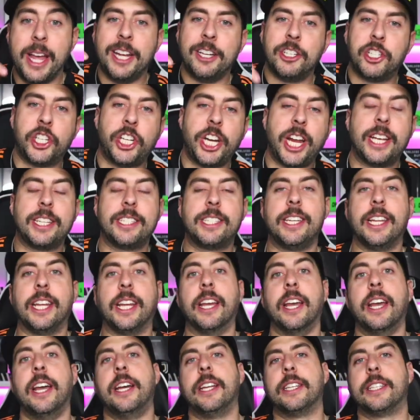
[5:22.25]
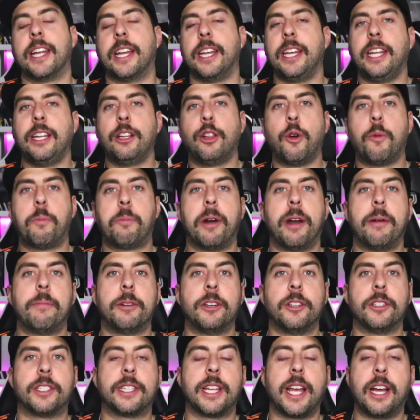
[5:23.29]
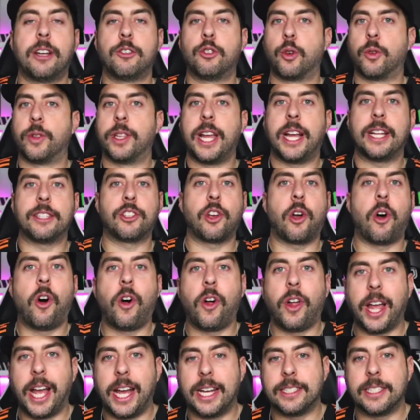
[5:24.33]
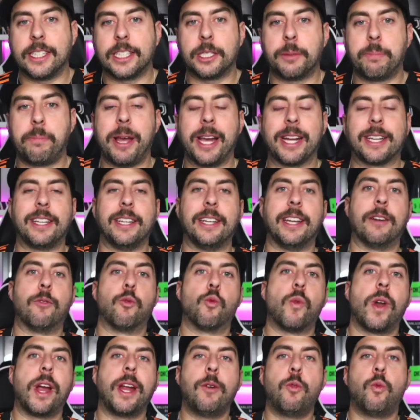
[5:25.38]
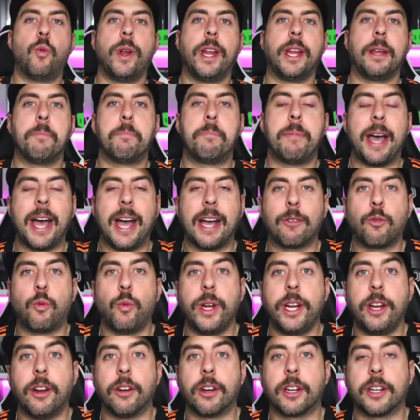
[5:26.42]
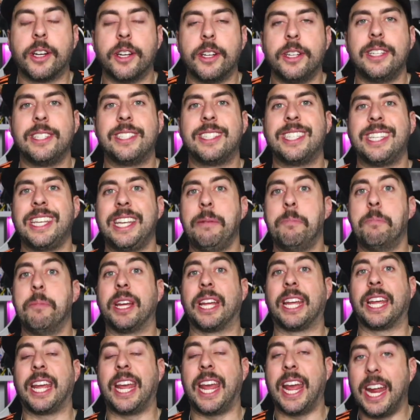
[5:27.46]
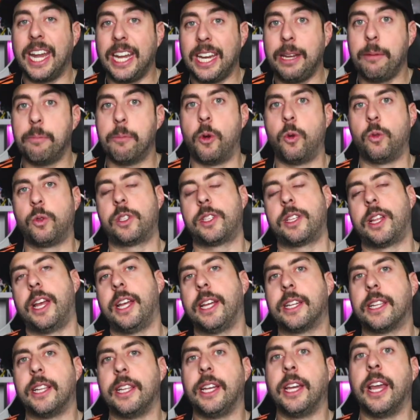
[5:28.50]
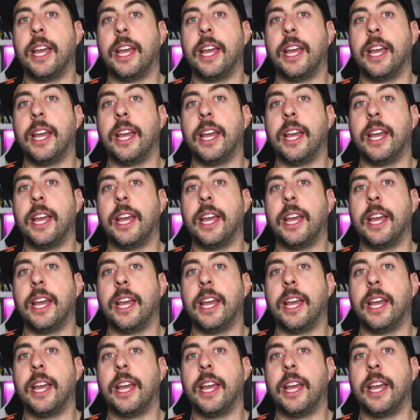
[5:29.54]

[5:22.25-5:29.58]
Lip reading: Szczesny, Danilo, Bremer, and Sandro. That's all as expected. Right wing back, we are going to see McKennie most likely